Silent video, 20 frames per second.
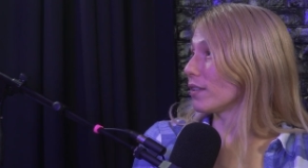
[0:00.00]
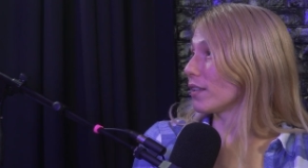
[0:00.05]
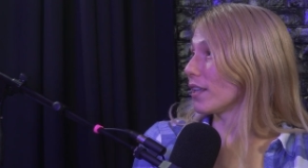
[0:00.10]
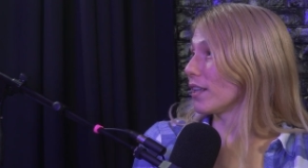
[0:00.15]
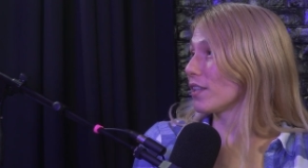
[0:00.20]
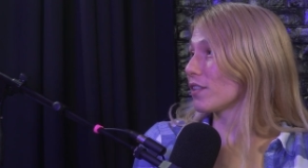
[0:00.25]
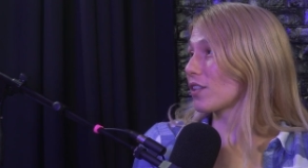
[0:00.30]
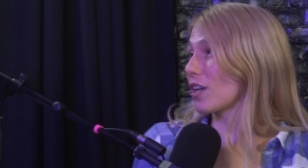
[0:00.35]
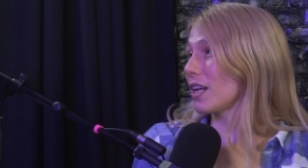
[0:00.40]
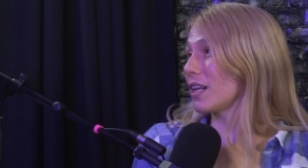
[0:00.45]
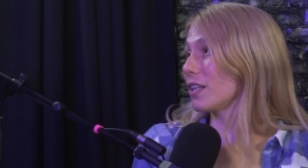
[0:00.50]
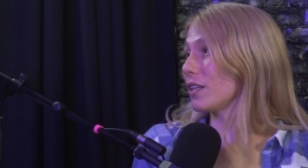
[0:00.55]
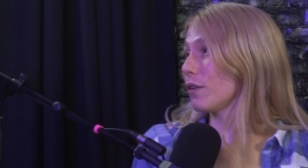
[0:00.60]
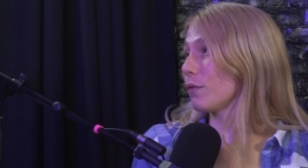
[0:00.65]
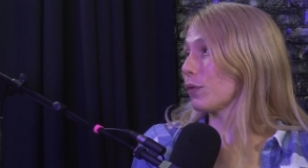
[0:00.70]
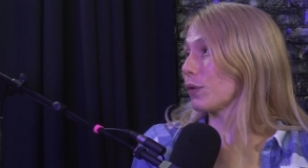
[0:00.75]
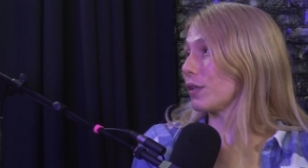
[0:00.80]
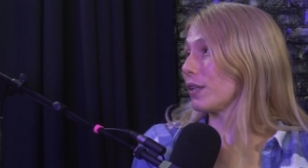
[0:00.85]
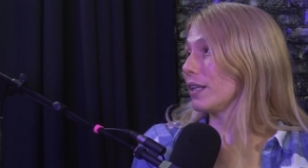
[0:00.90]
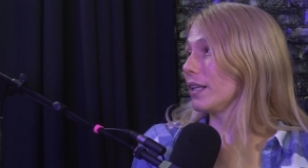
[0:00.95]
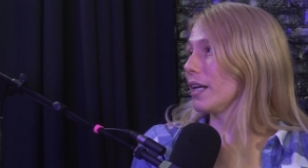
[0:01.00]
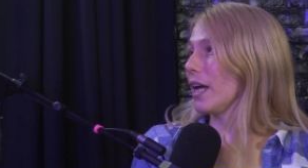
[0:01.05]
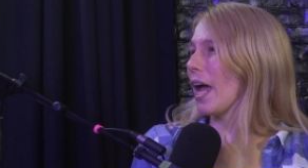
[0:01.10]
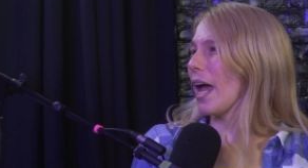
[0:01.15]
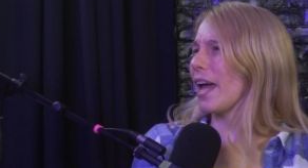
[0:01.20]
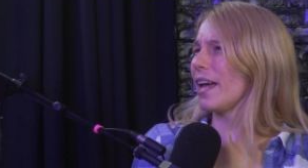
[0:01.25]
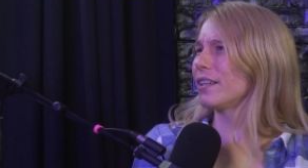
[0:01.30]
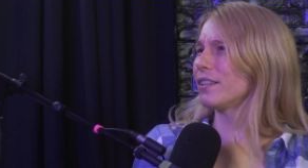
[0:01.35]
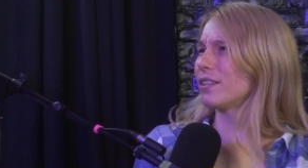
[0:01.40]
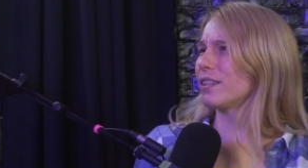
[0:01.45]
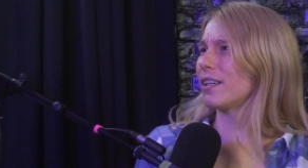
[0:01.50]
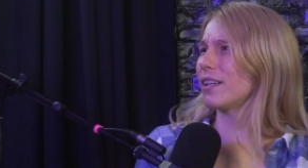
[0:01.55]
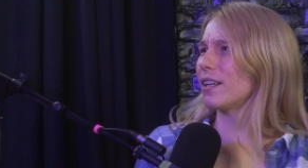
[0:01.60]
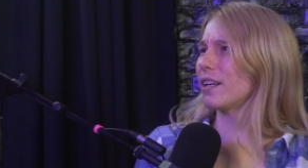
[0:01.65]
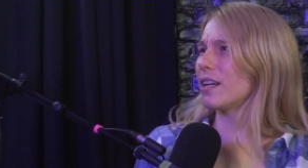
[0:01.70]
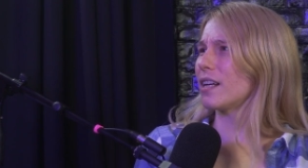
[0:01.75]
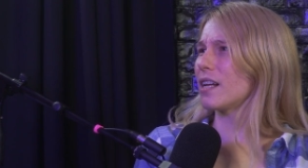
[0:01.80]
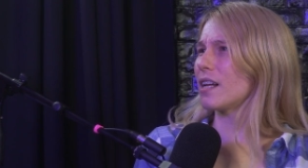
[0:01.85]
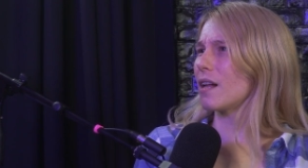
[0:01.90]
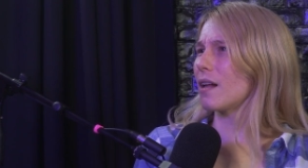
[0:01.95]
It is kind of different. And
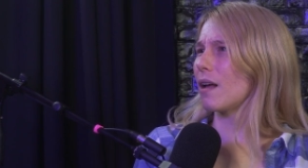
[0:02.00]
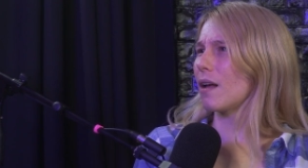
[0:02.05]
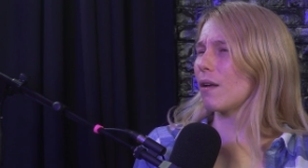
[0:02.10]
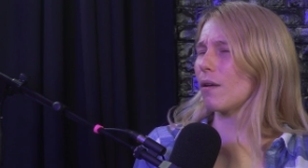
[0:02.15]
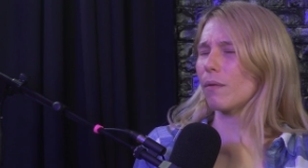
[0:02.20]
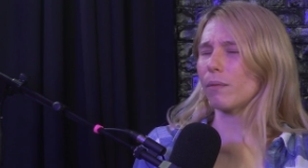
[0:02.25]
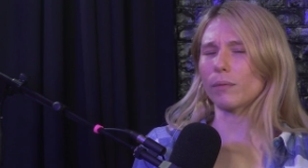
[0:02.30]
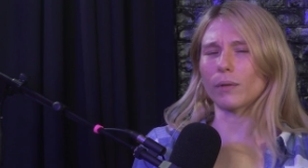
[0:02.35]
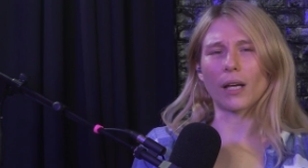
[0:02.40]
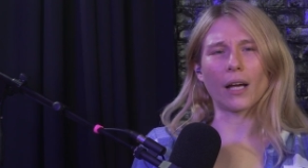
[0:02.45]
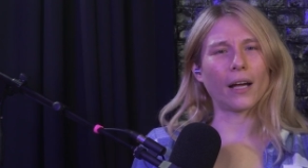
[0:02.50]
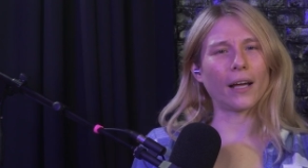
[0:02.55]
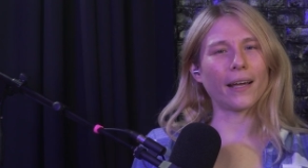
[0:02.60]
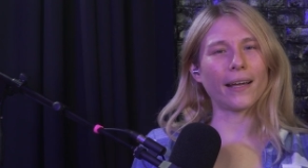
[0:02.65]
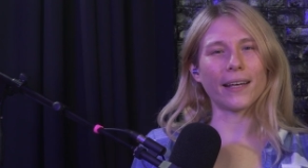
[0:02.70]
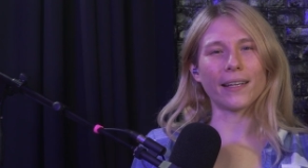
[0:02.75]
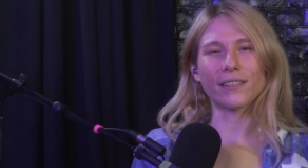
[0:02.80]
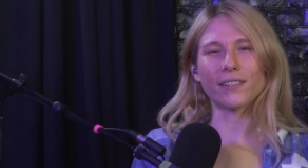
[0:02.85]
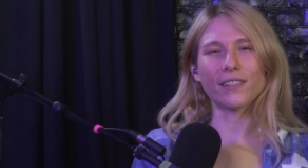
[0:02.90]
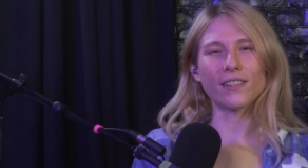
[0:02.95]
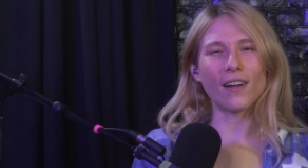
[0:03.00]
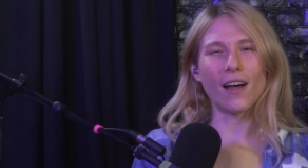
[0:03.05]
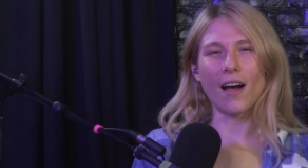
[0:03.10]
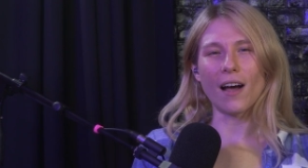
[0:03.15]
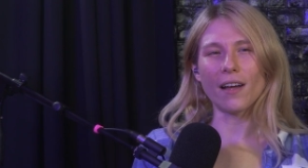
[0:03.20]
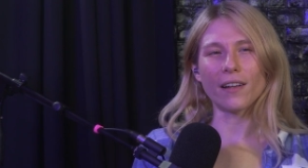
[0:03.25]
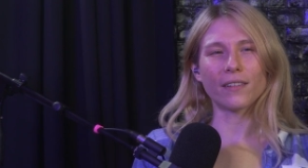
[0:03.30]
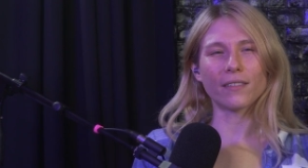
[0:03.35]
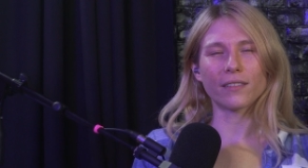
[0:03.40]
it's not